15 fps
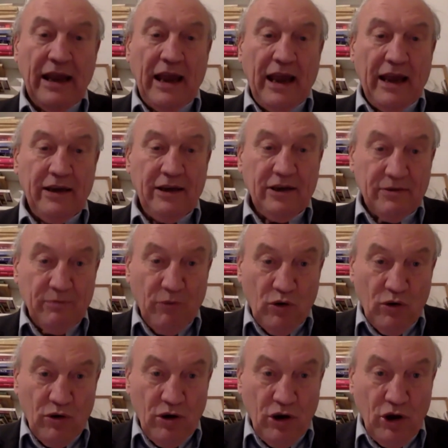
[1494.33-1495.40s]
And it's
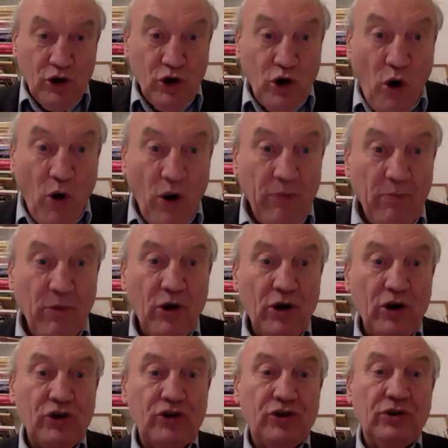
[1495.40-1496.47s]
more a co
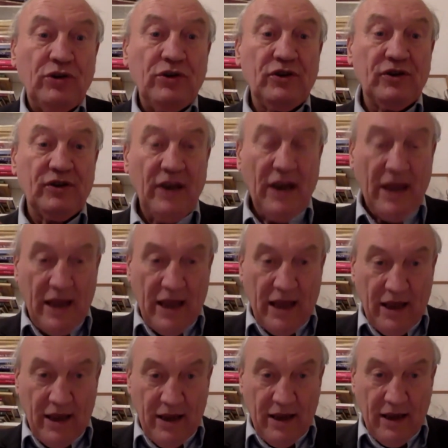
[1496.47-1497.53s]
emergence,
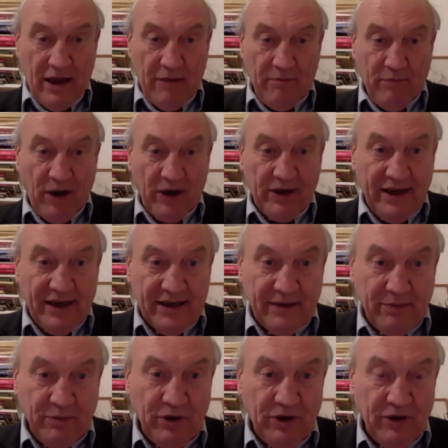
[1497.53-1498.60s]
a, a
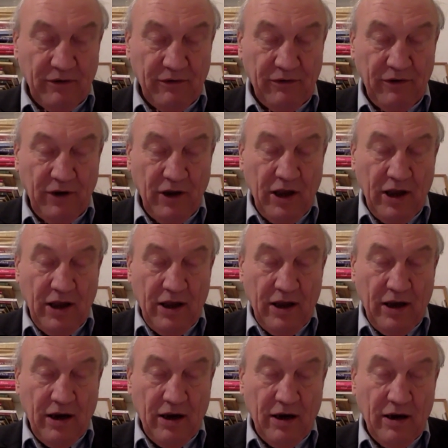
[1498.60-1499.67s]
participative
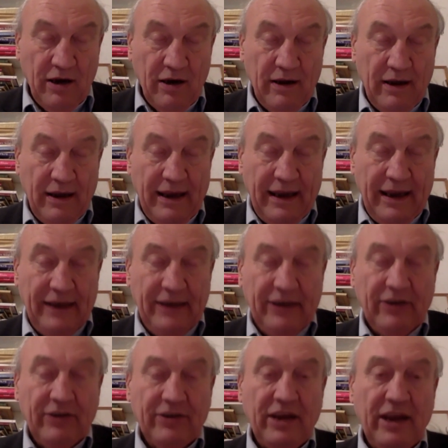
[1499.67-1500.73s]
uh, inter,
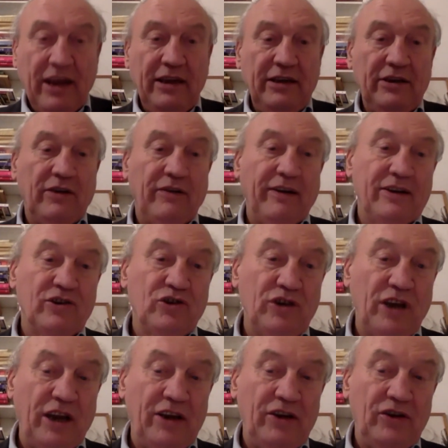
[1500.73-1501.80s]
inter
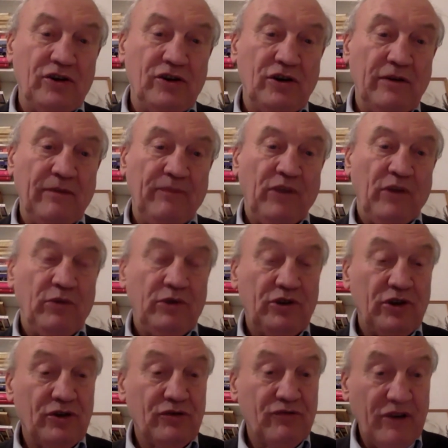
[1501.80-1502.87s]
exchange, which
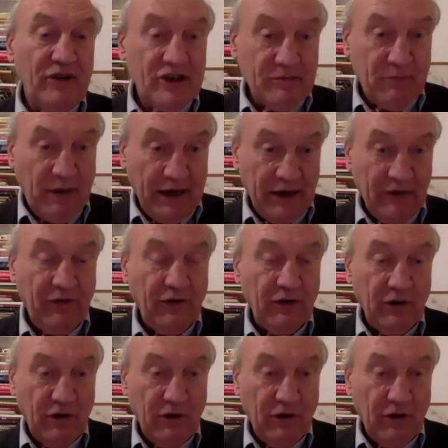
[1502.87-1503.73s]
is respectful